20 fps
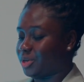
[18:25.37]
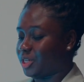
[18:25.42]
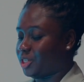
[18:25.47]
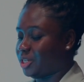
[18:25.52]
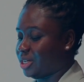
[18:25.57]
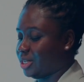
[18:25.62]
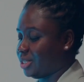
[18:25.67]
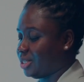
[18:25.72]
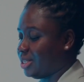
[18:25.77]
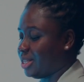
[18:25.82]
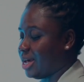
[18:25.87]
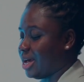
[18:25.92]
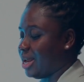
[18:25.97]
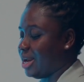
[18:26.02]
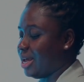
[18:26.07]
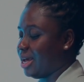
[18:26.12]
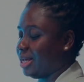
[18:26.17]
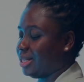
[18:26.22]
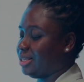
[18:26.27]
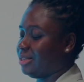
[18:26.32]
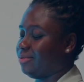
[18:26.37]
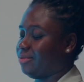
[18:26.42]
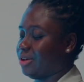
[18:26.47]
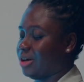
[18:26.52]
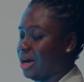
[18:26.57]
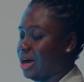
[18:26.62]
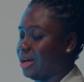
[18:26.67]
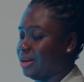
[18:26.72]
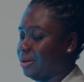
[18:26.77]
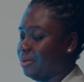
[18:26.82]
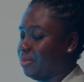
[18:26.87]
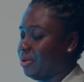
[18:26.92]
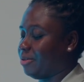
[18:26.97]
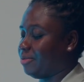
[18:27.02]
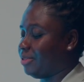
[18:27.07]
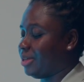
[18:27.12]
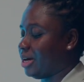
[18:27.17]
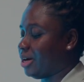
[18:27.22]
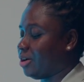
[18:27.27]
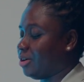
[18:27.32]
which is the negative variant
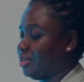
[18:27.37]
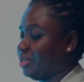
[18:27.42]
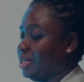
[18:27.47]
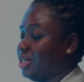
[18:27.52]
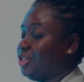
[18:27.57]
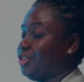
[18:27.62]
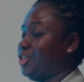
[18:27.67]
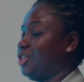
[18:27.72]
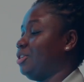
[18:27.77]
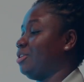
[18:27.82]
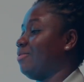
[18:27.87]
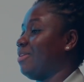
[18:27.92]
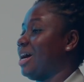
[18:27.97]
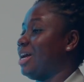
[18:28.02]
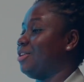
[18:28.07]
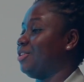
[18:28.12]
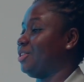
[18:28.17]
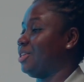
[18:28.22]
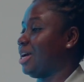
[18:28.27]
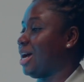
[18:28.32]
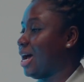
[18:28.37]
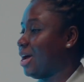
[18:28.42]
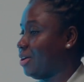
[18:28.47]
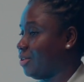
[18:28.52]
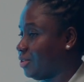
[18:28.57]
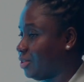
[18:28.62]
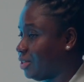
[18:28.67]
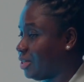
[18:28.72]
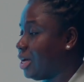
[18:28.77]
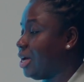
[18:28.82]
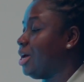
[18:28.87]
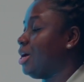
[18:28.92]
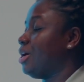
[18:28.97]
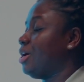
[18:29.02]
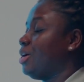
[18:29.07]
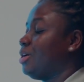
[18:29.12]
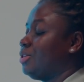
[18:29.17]
of the concentration of hydrogen ions.